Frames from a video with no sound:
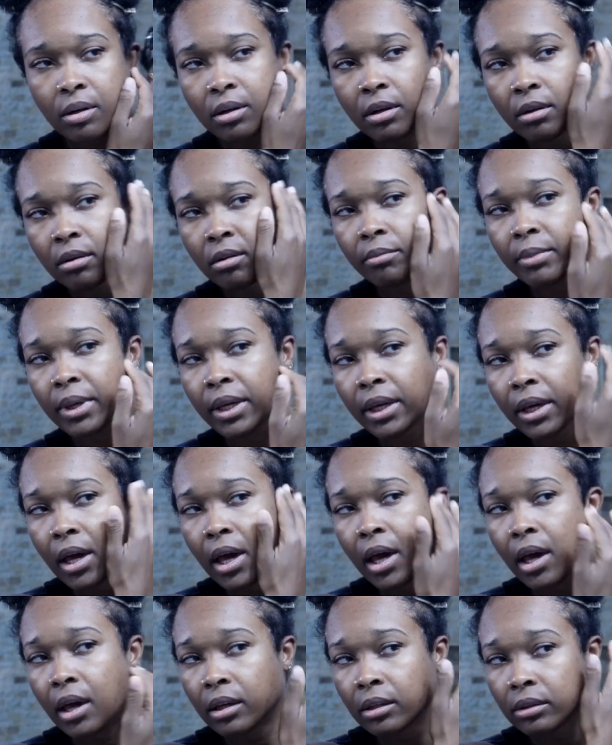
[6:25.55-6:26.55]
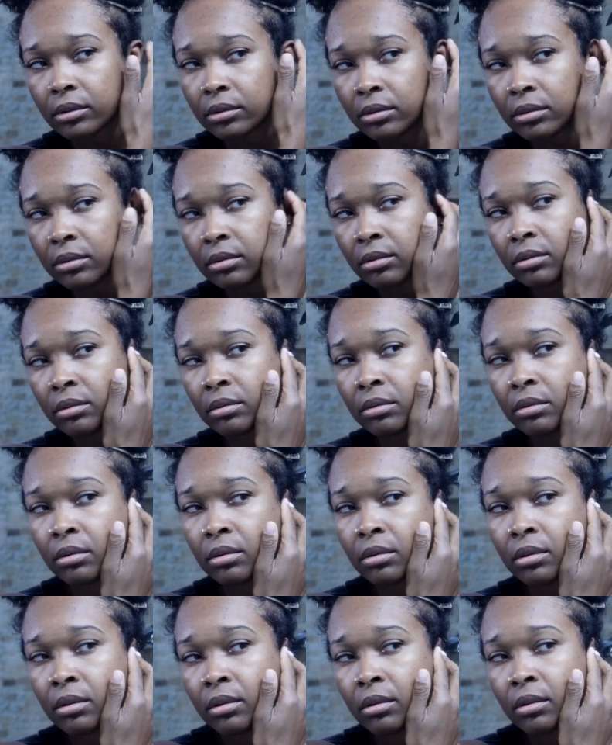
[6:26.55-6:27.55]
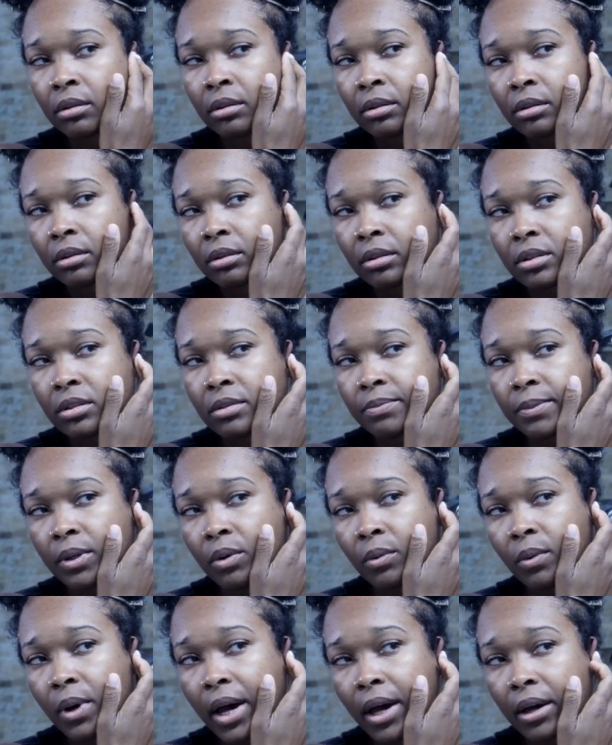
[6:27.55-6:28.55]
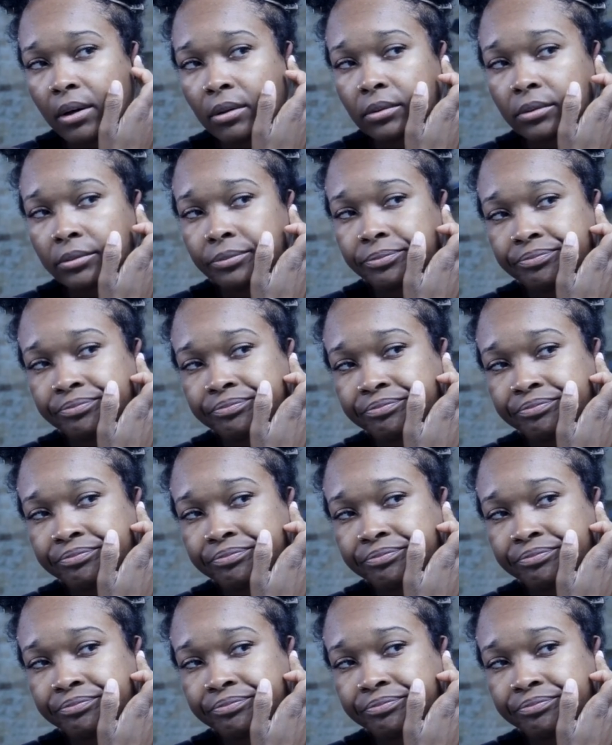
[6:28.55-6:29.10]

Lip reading: oh my god, it's been a while.